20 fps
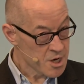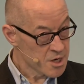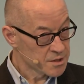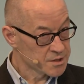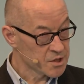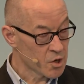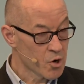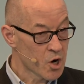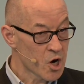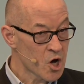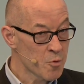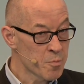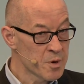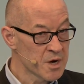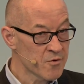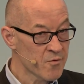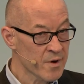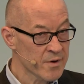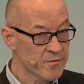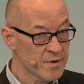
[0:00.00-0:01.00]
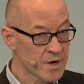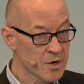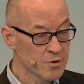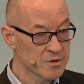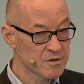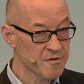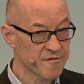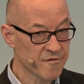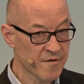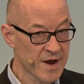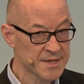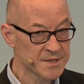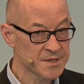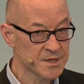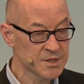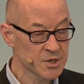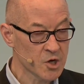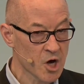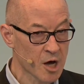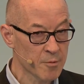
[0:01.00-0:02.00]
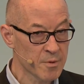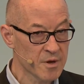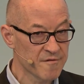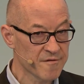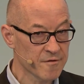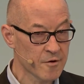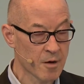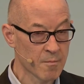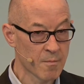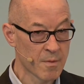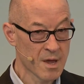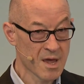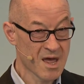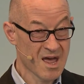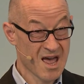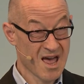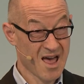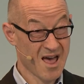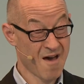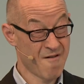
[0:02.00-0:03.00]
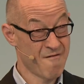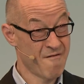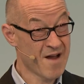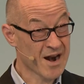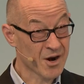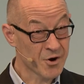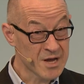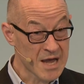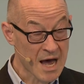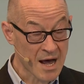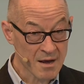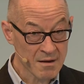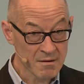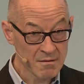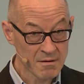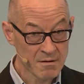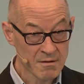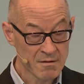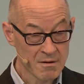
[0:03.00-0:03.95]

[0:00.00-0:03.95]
So globally, when we look, the threats is coming from a very young,